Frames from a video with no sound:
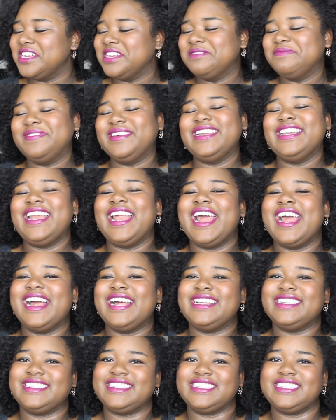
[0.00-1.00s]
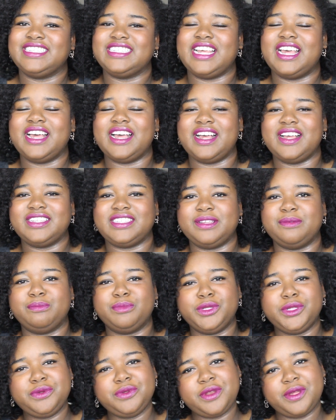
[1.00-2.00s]
but it has some
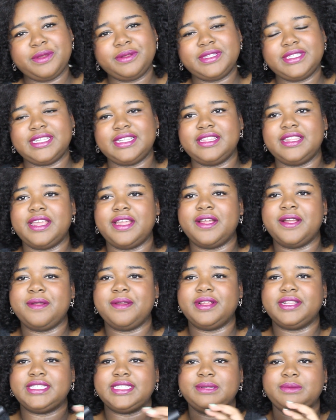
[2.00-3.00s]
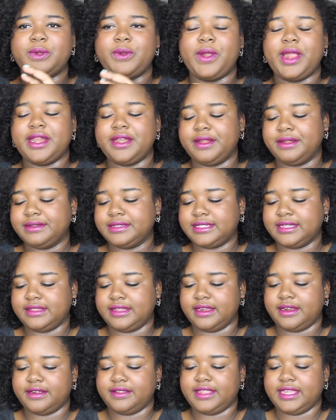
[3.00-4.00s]
blue notes in there and some gray notes in
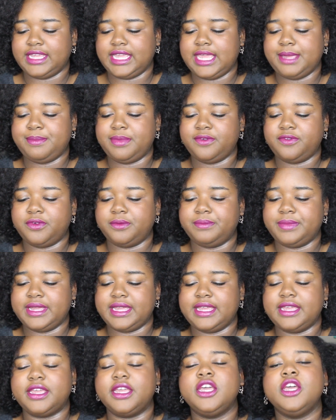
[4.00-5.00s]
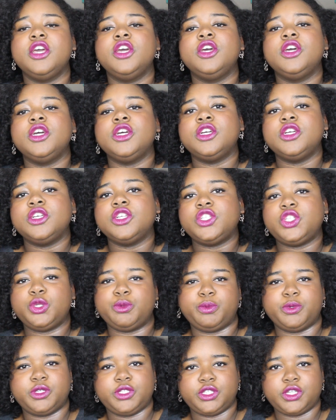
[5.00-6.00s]
there that keep it from being
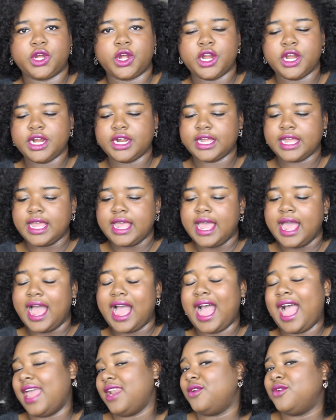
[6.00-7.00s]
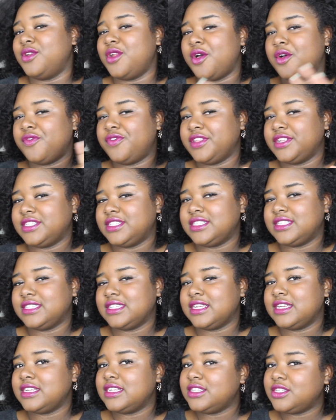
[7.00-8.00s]
super stark. I don't know if this
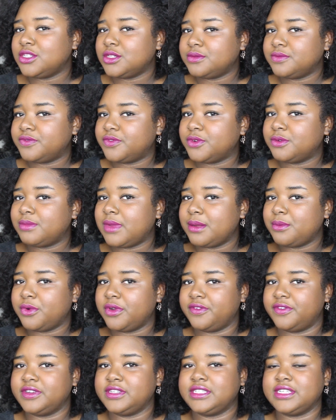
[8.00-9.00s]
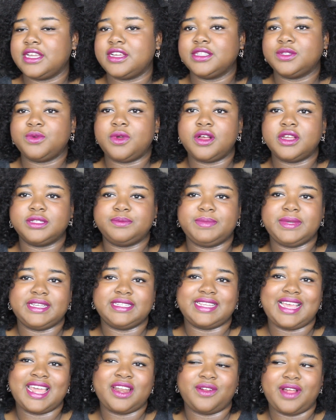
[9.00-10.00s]
is a dupe for my boyfriend Skulls Walls
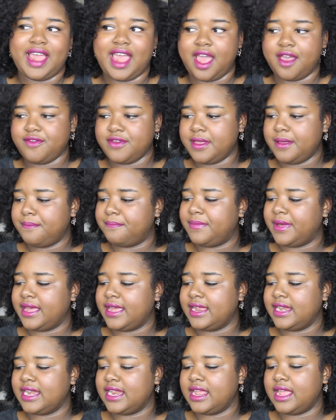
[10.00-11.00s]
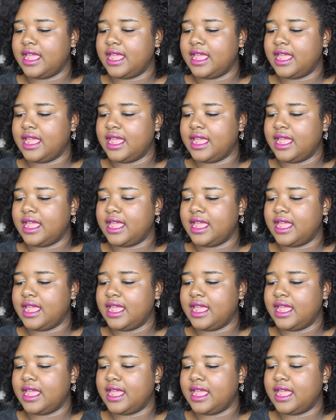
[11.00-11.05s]
because I don't have it, but